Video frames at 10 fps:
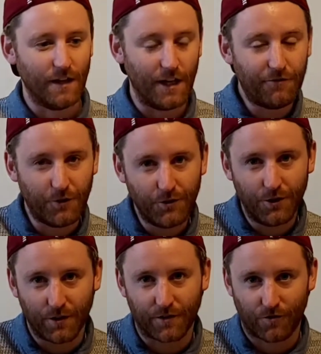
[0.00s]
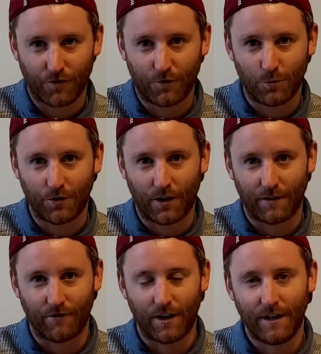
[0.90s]
if you do this for a full
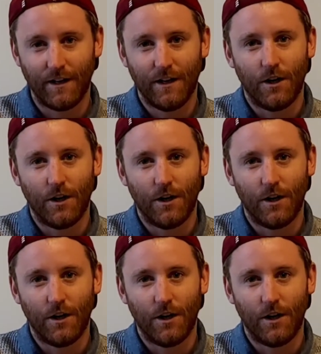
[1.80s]
night, right?